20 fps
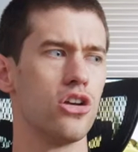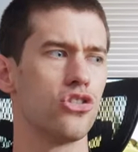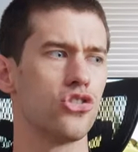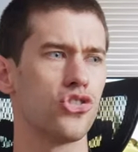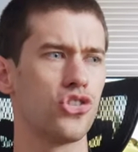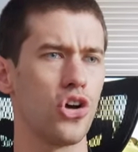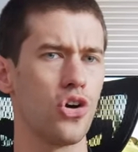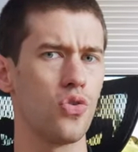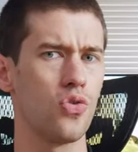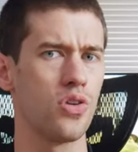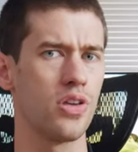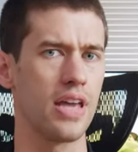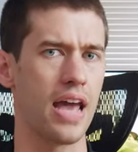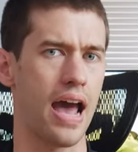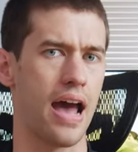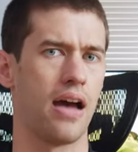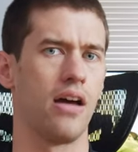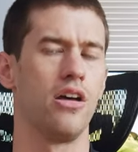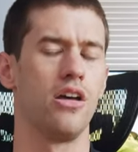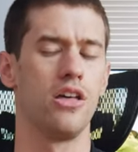So
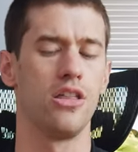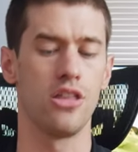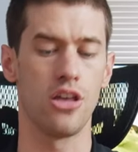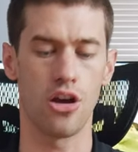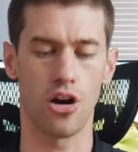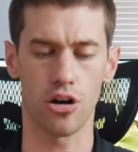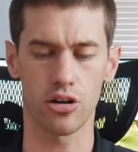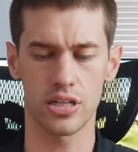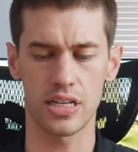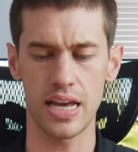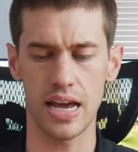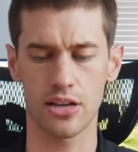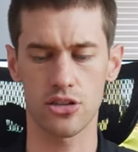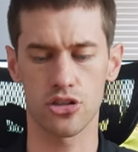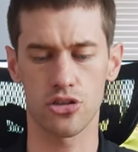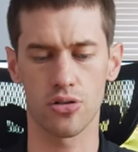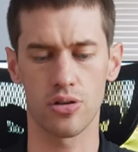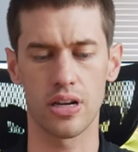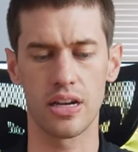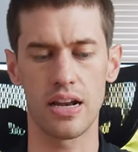yeah, the
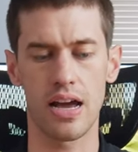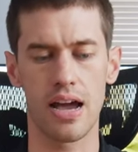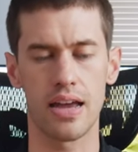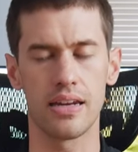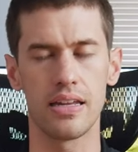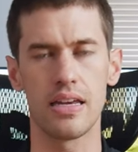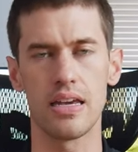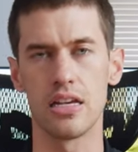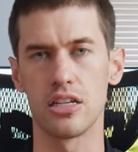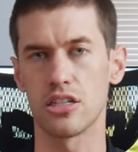RTX 3090